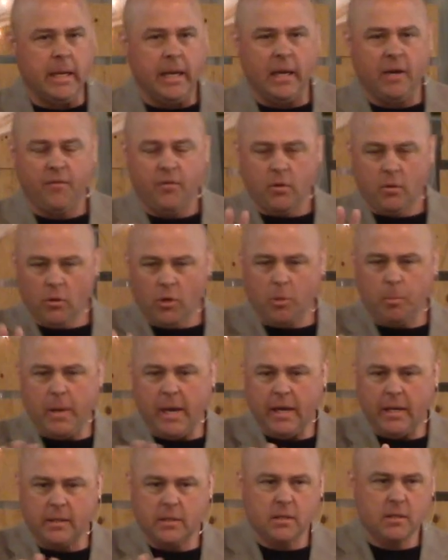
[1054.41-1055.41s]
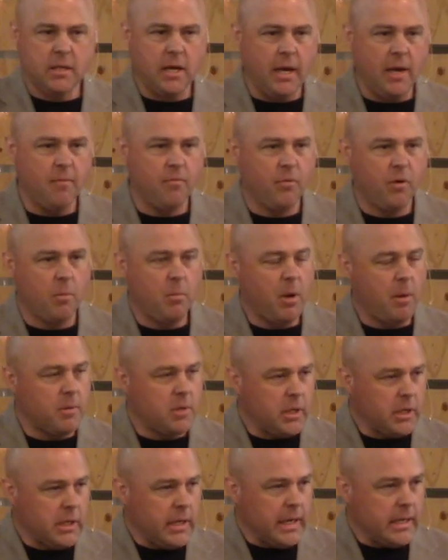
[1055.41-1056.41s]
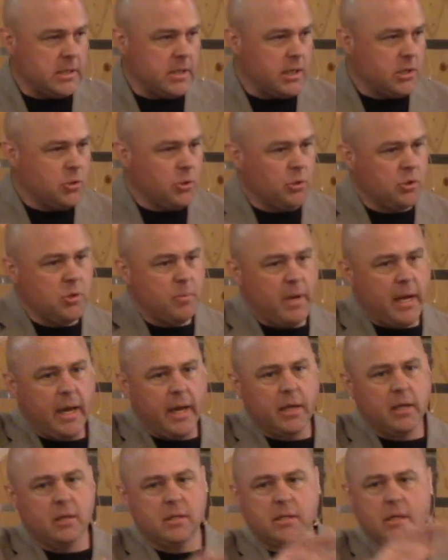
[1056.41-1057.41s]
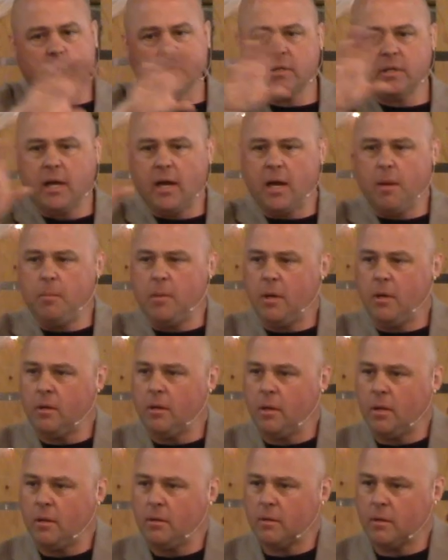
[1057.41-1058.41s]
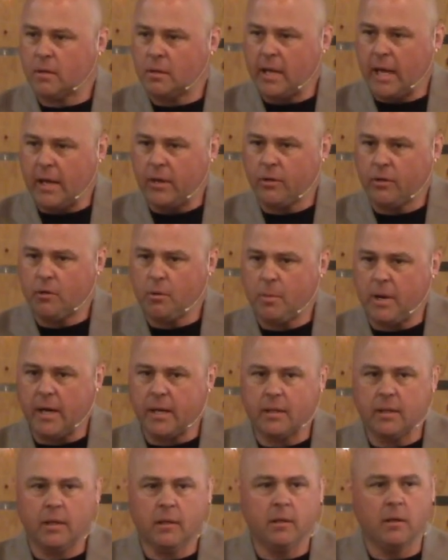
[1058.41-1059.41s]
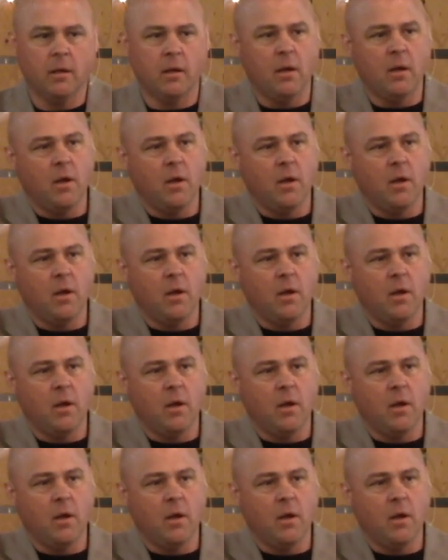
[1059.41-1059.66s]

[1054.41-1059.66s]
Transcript: And if you look back at the time frame, I, guys, I told you about how you tell time in, in the calendar back then.